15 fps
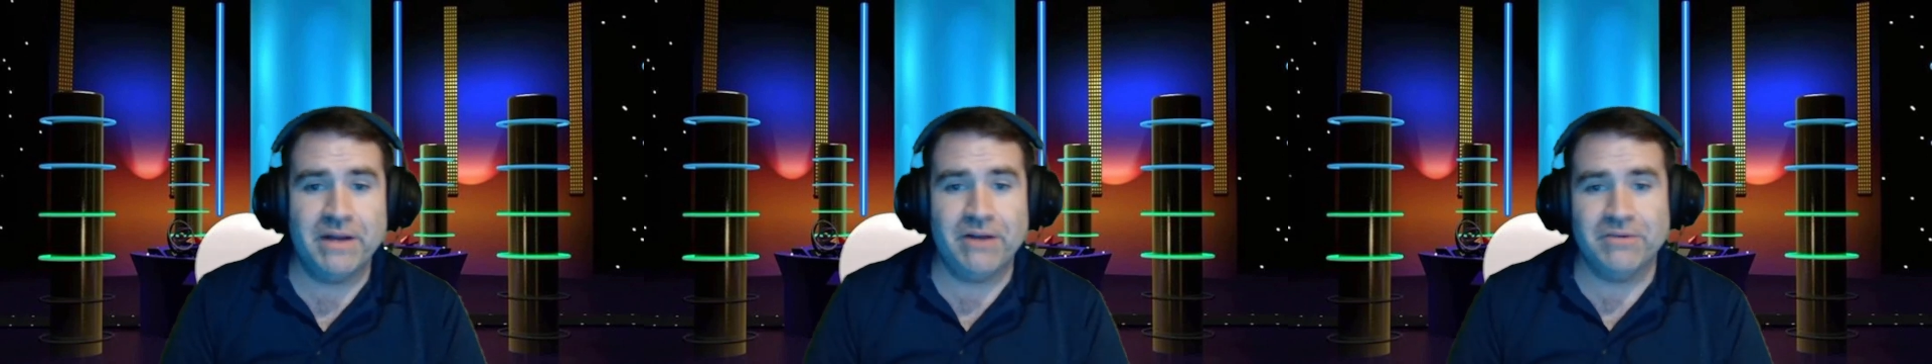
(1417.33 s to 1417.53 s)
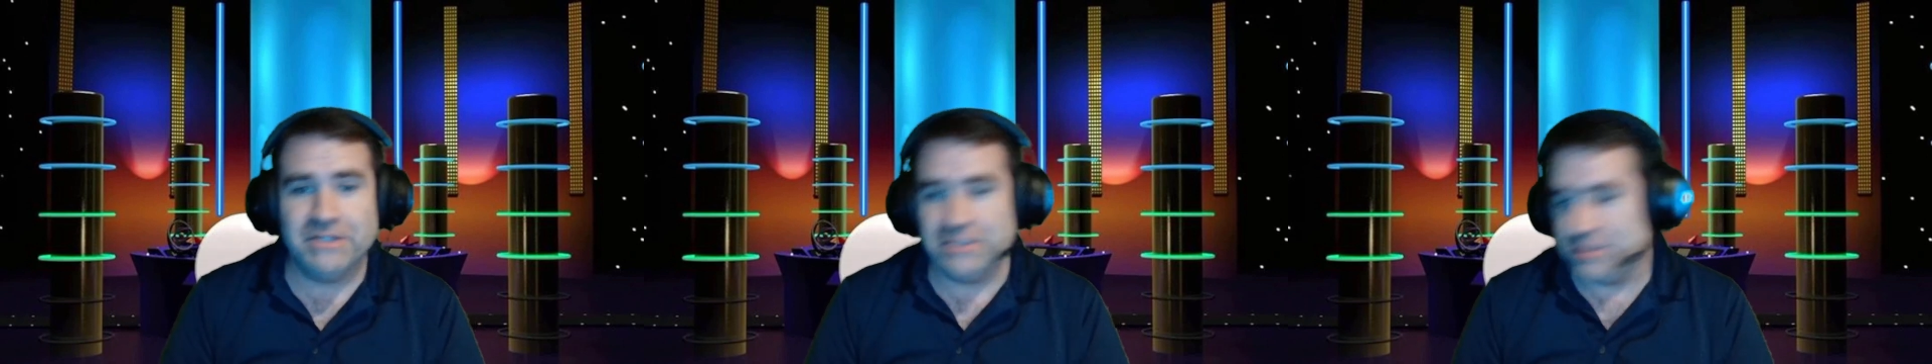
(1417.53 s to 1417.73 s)

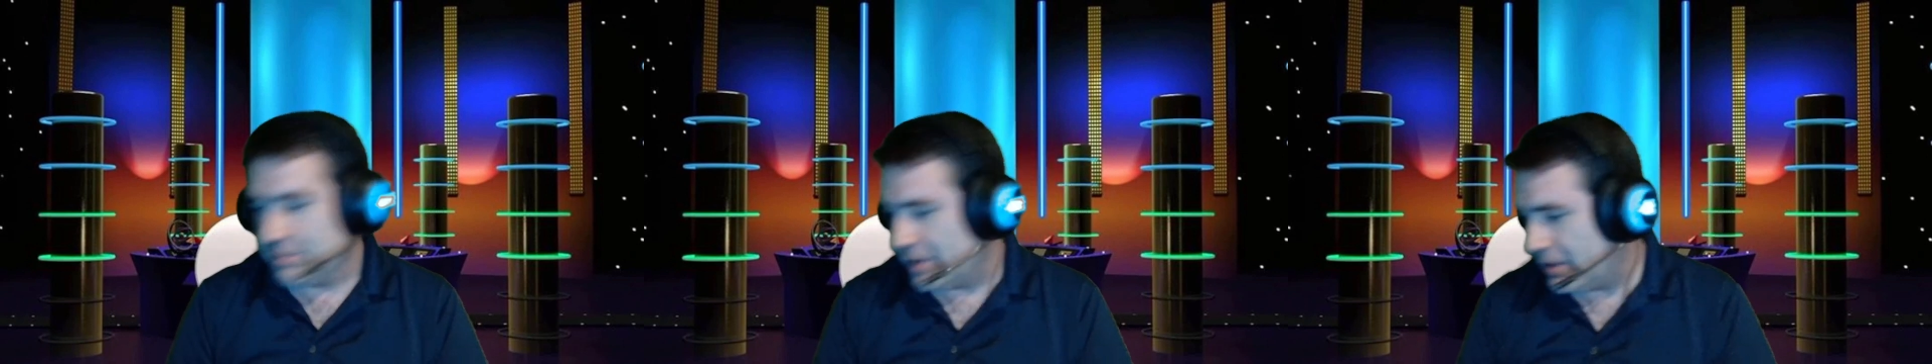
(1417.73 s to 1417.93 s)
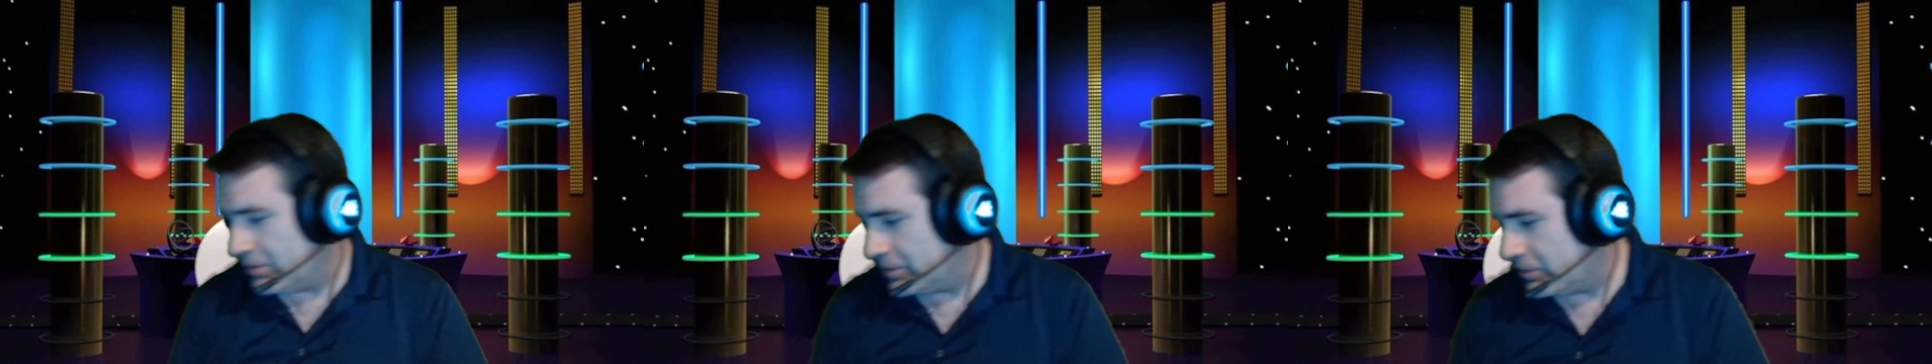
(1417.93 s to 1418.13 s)
Rangers
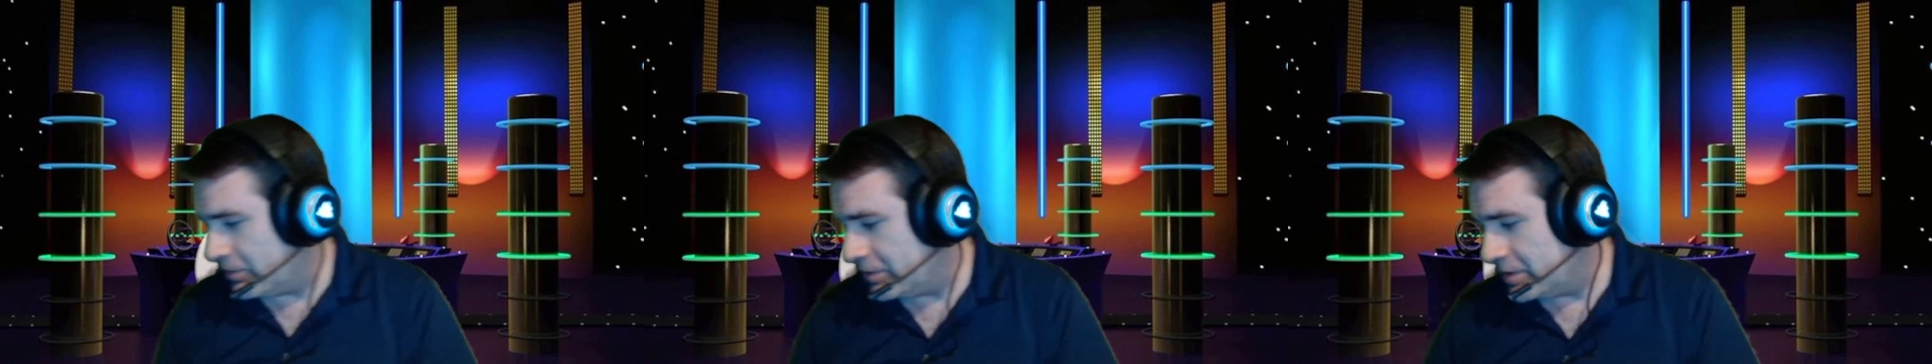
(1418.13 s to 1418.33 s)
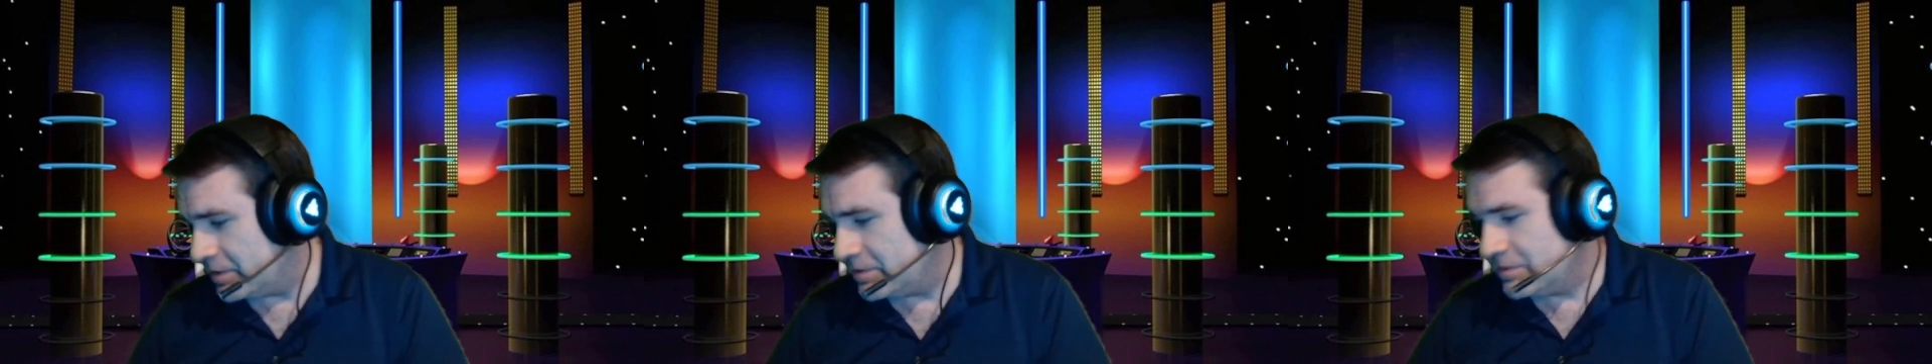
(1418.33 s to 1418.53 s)
power
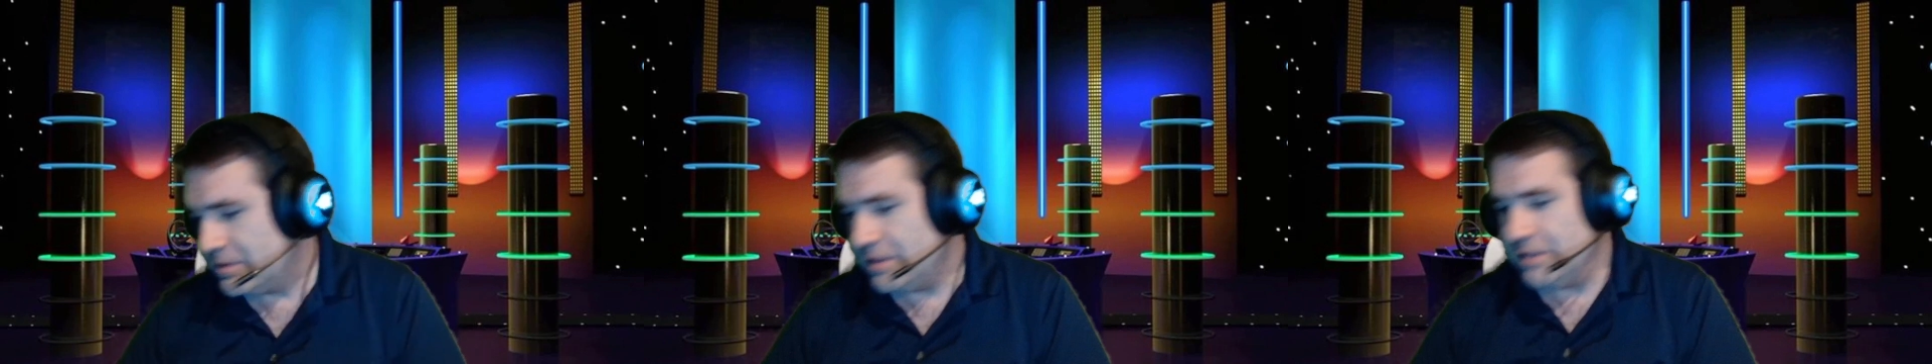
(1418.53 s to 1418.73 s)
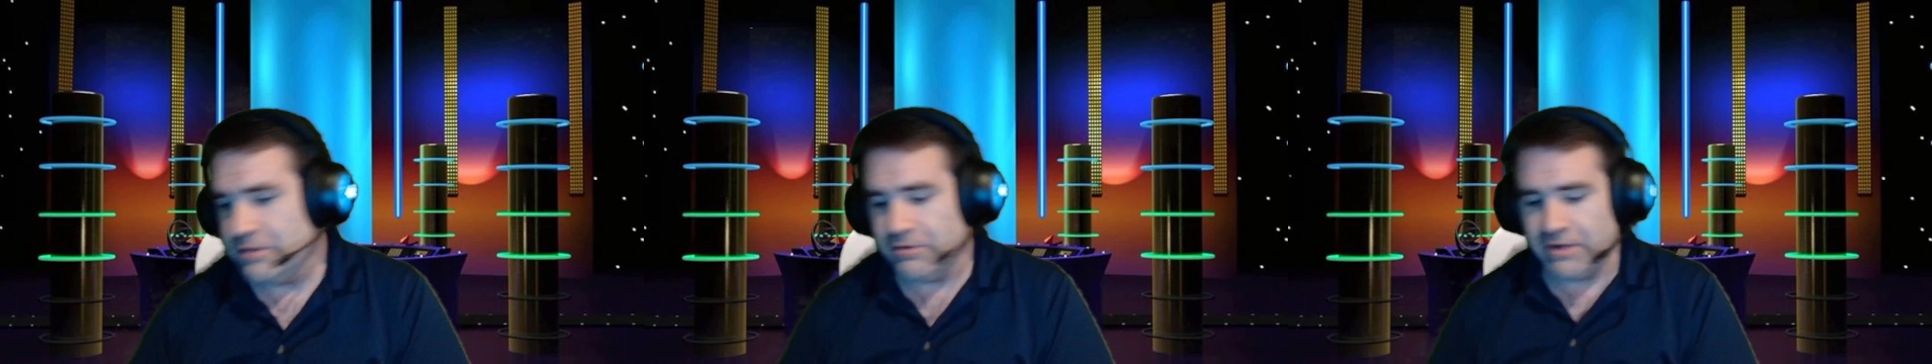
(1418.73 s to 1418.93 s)
coin
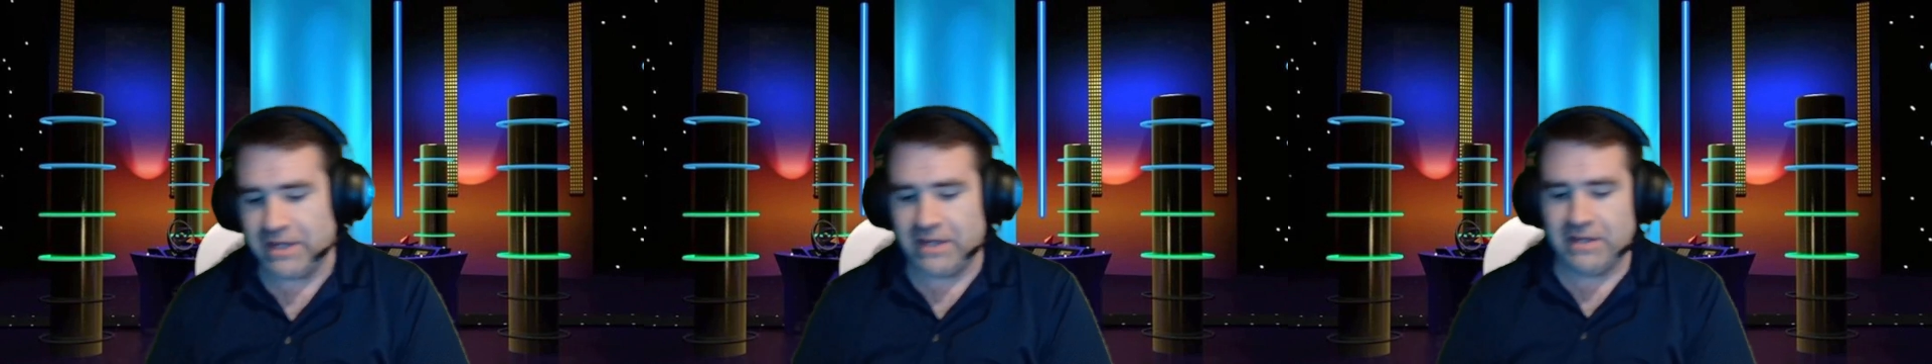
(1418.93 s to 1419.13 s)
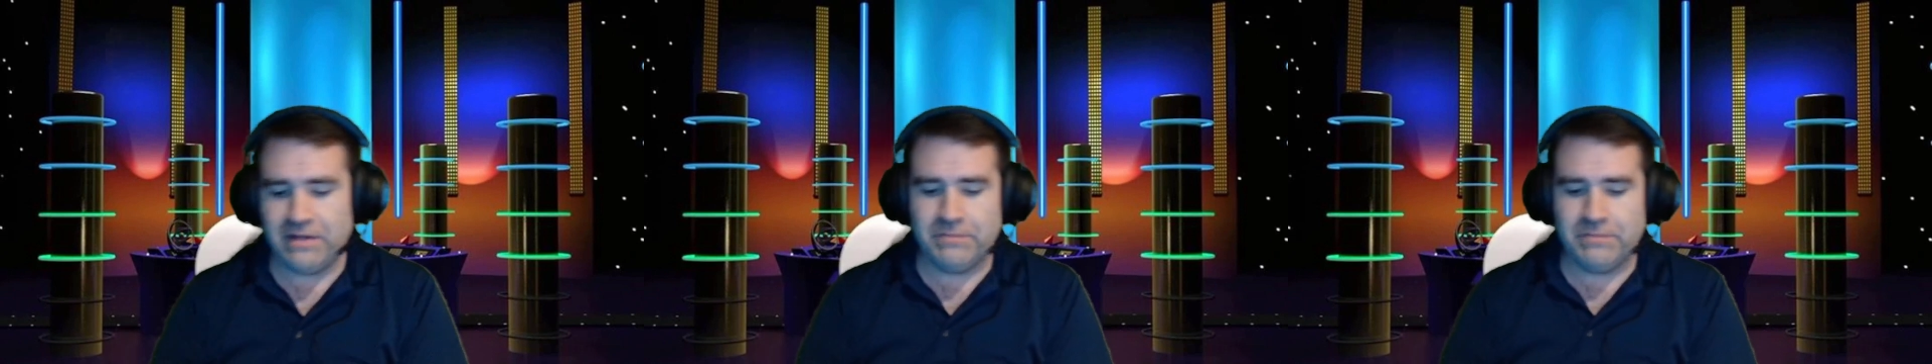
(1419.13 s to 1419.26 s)
in your hand.